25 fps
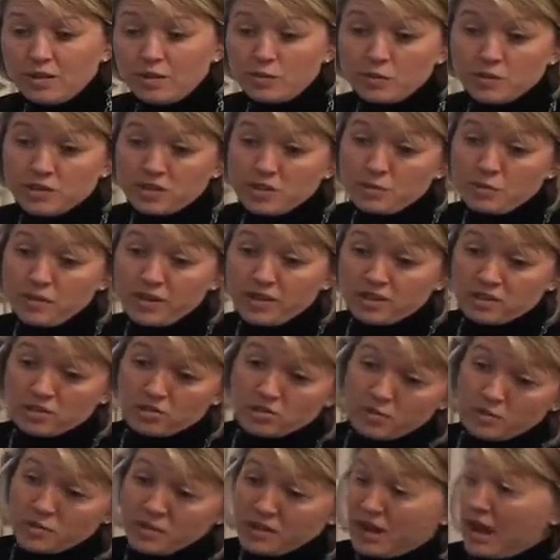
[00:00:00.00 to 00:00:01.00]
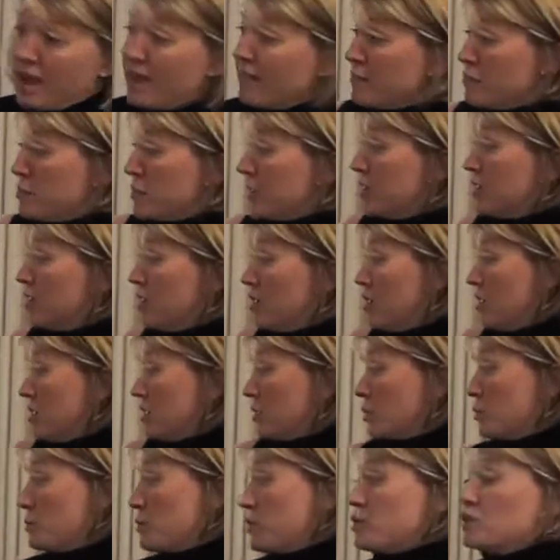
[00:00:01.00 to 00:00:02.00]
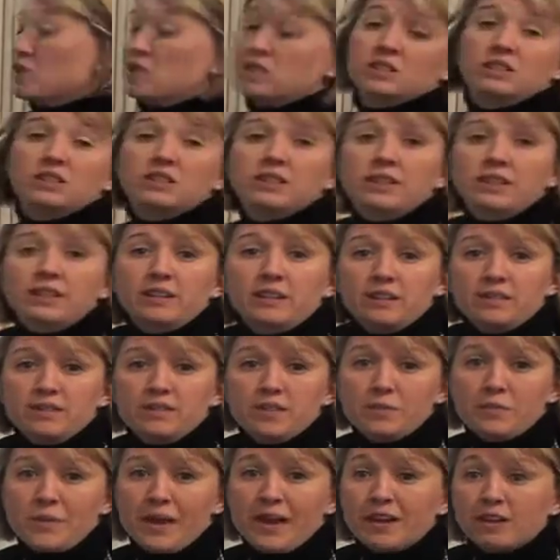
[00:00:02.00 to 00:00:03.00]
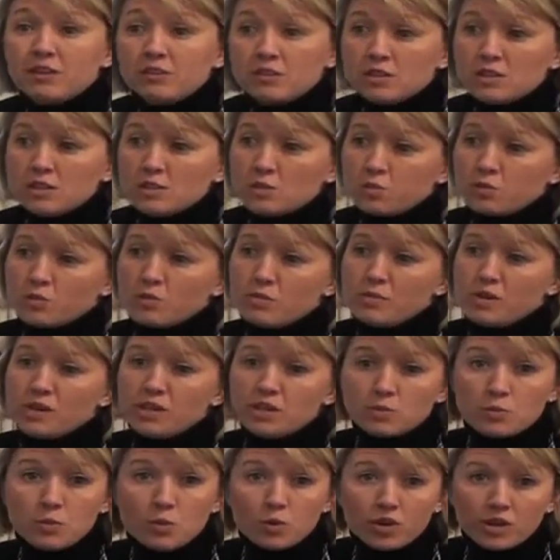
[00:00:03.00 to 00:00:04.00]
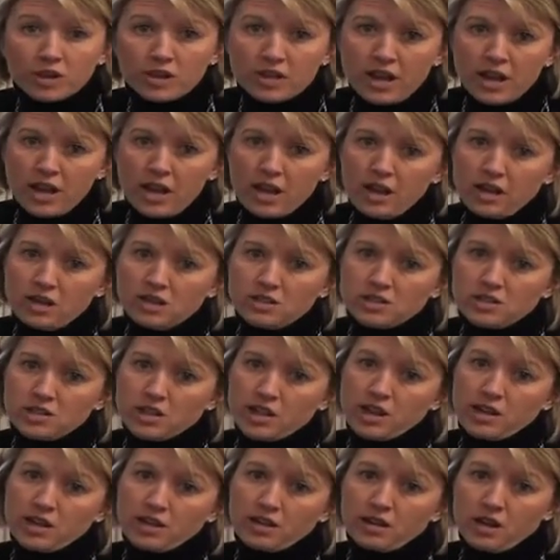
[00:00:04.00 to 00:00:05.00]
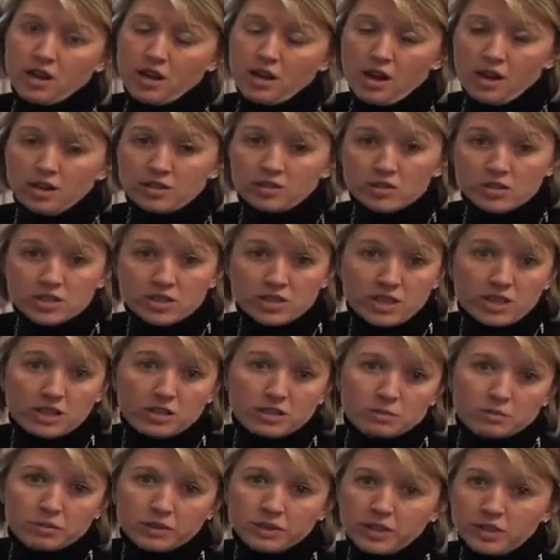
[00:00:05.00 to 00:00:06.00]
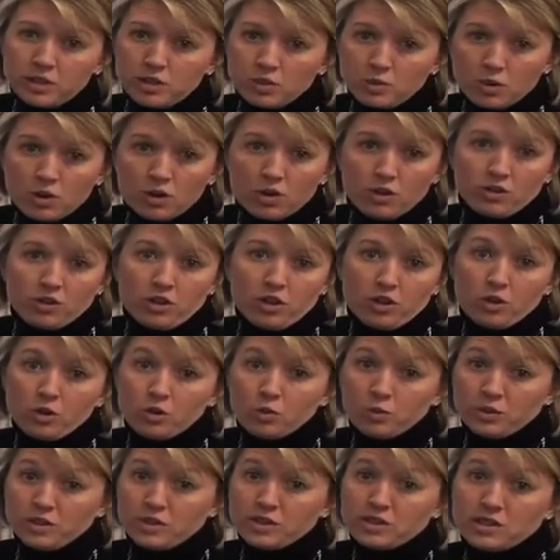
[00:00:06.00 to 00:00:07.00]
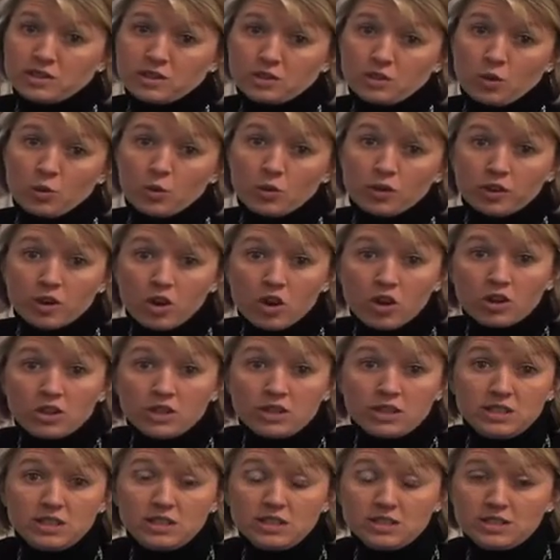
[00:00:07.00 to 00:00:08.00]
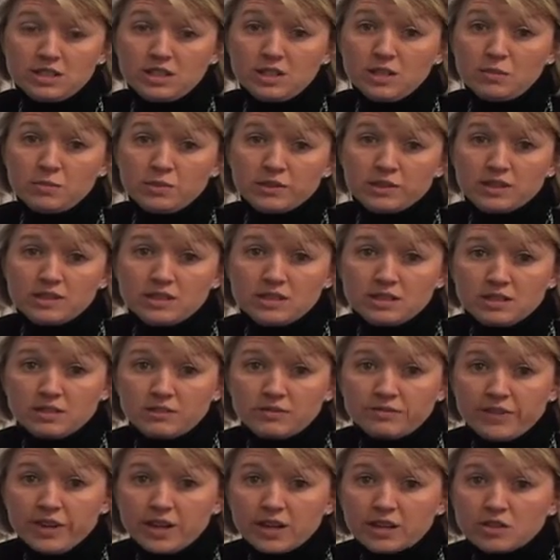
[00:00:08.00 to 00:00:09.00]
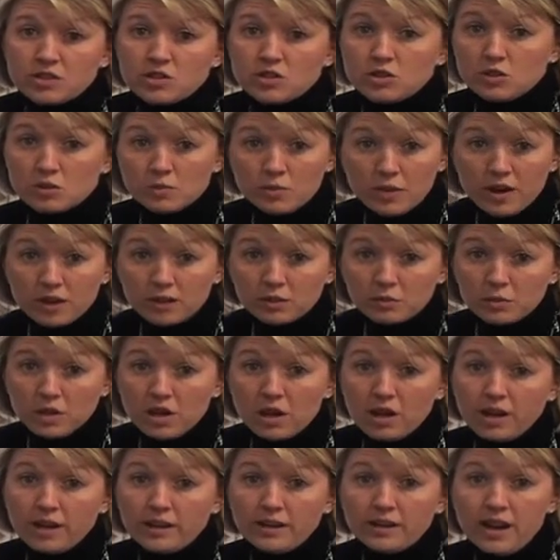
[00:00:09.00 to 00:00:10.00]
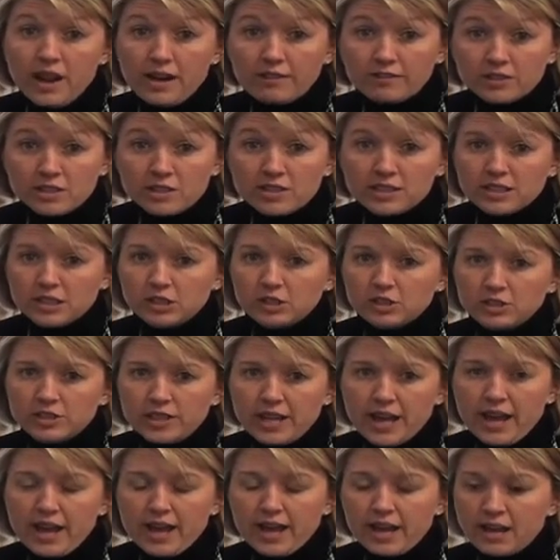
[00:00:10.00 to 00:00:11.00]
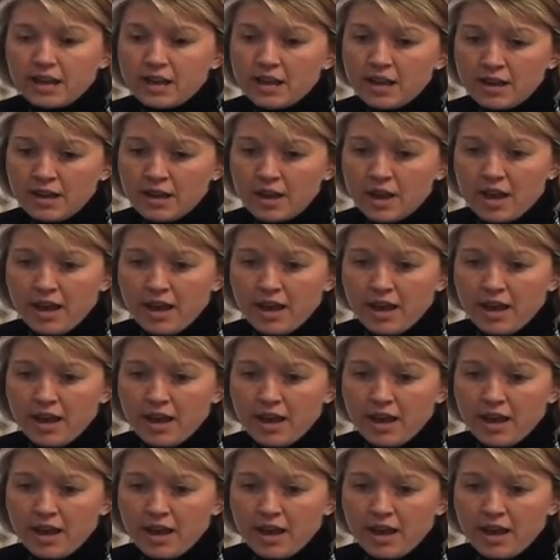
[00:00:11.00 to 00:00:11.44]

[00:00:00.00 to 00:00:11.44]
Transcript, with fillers: it was the best trip that I've been on personally. The bankers were much more engaged. They, understandably, you all know what's going on in DC because it affects your bottom line every single day.